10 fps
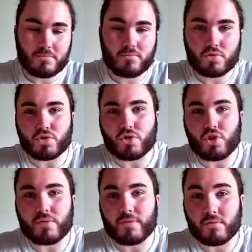good
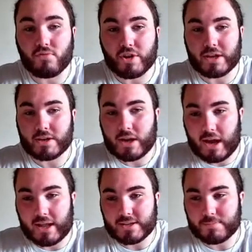enough for running
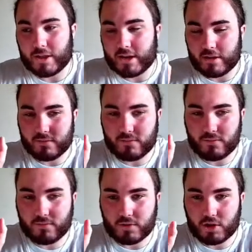and playing at,
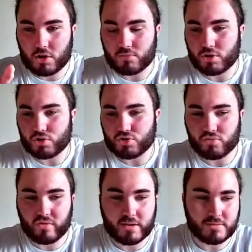neutral
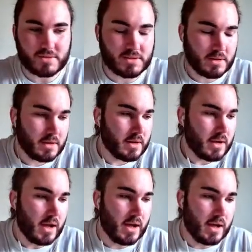grounds.
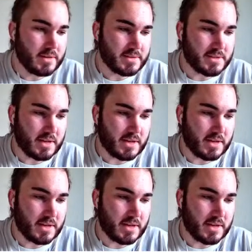And